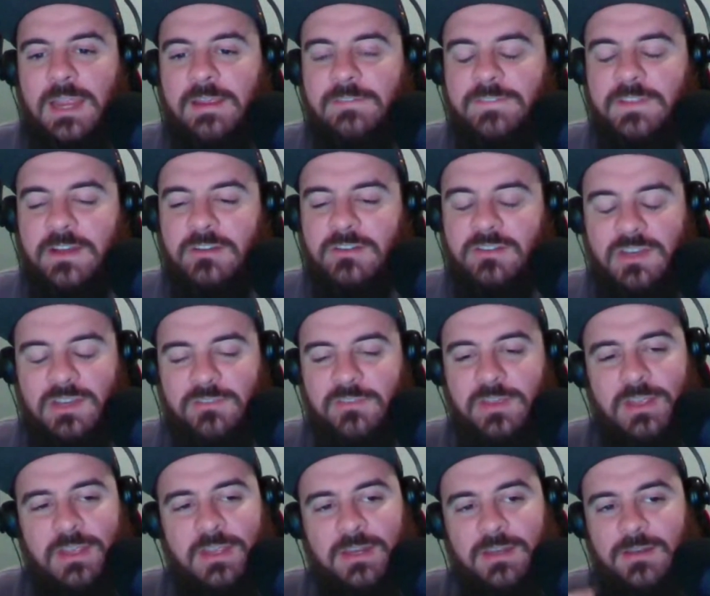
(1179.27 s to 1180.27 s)
If there's
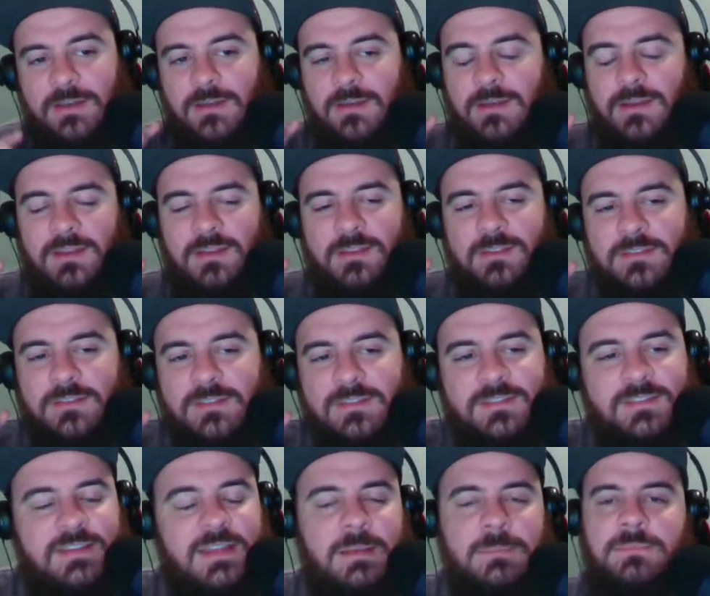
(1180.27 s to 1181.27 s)
even
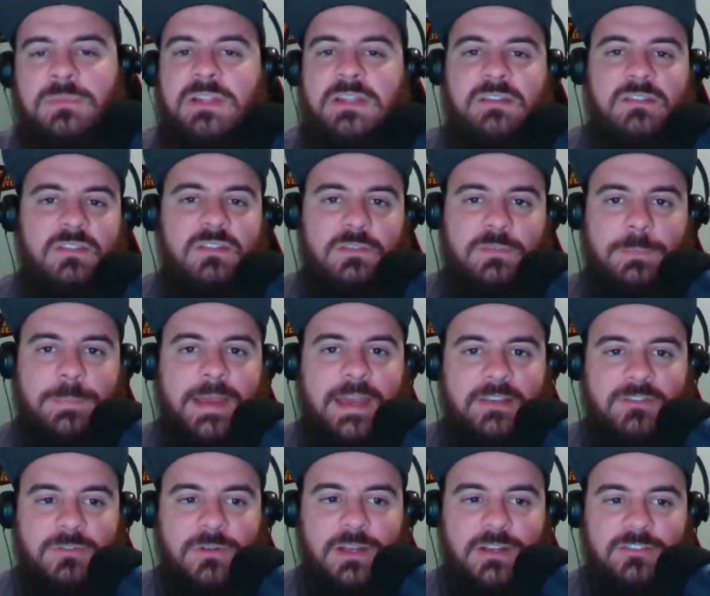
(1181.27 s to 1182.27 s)
semblance of a
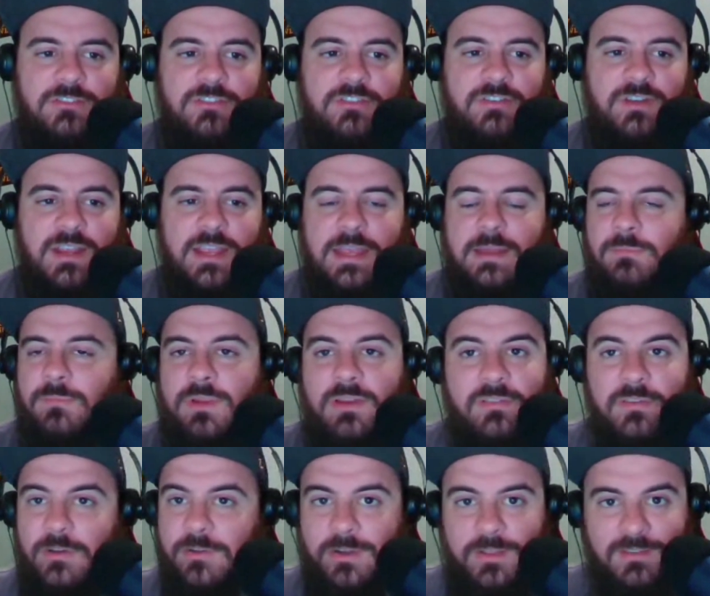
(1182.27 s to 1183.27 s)
pass rush, and
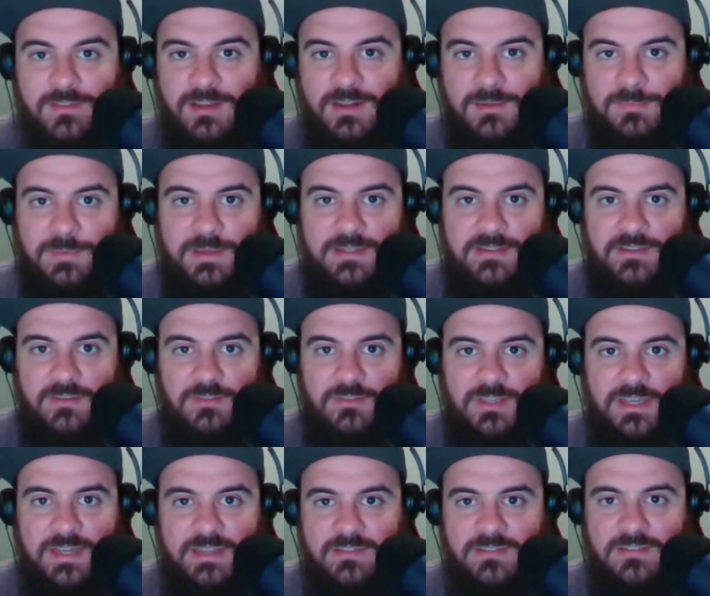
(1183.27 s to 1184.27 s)
we've already talked about those
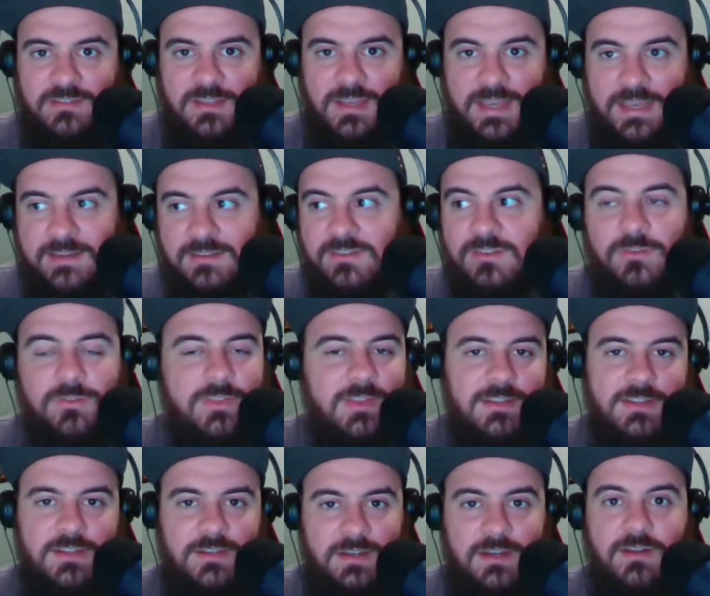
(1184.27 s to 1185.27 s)
guys, I do
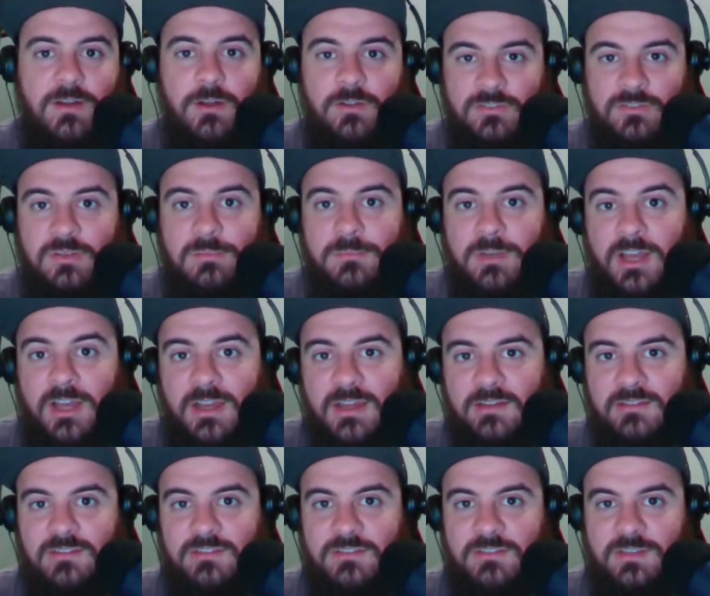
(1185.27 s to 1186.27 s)
think that there are some
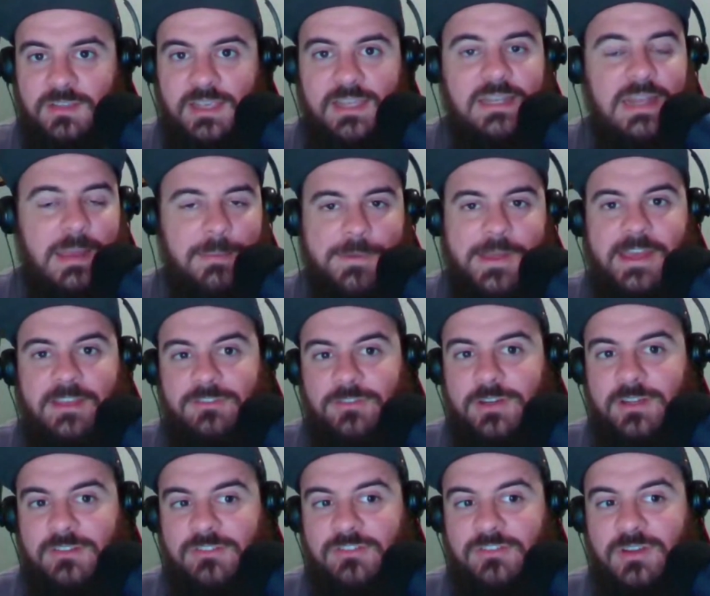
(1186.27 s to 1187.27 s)
dogs in that pass
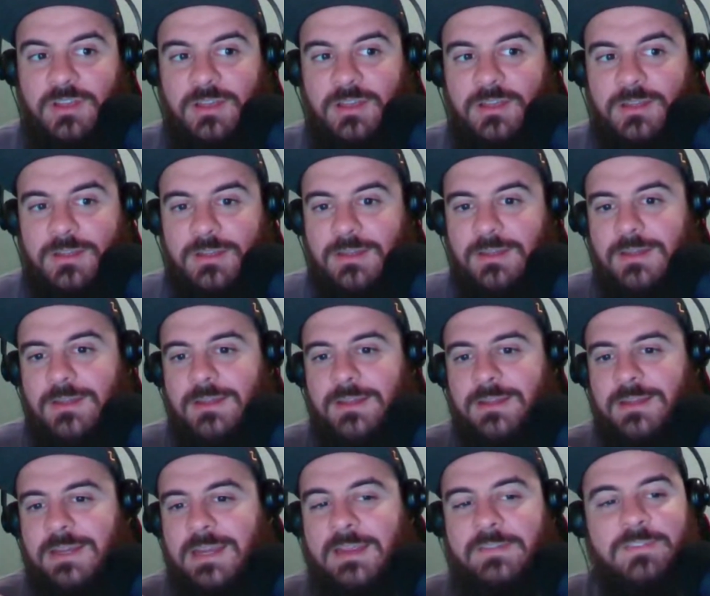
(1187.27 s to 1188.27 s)
rush.
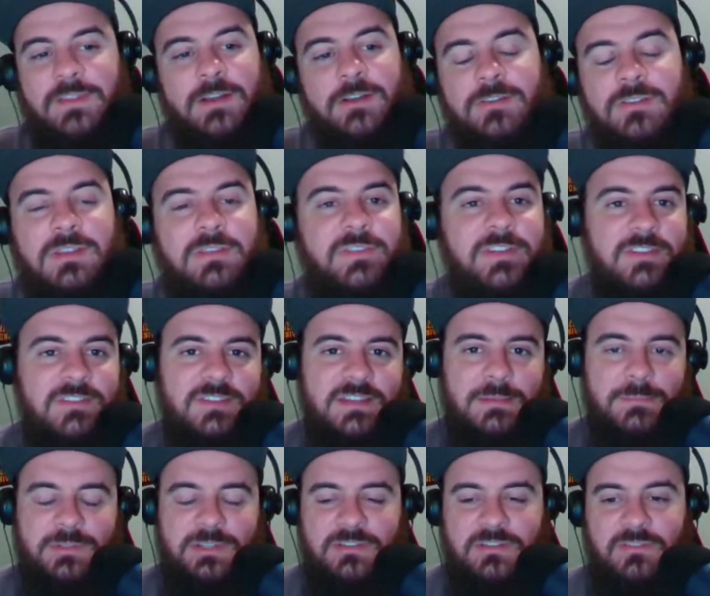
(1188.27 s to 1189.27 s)
If there is even
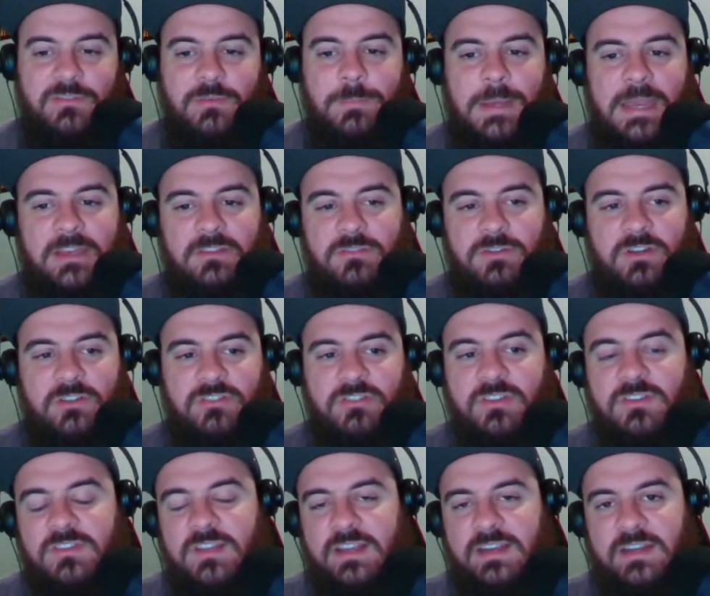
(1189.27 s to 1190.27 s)
semblance of a pass rush,
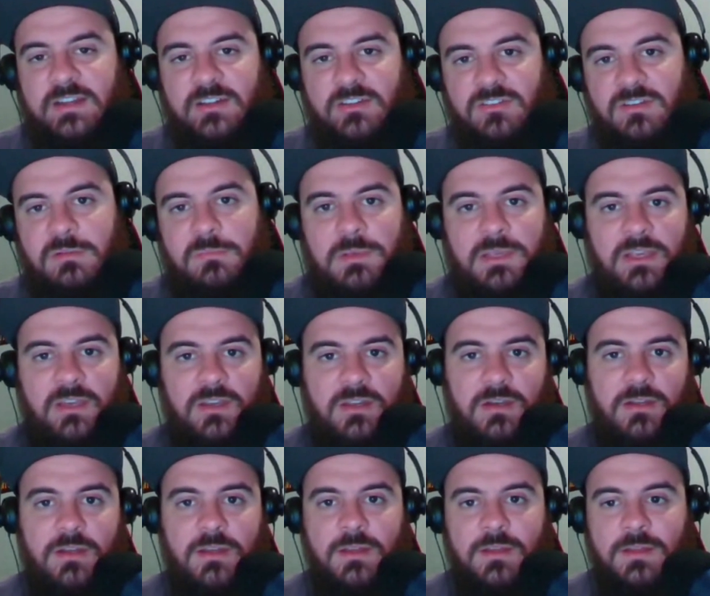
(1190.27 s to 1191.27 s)
this secondary is going to be good.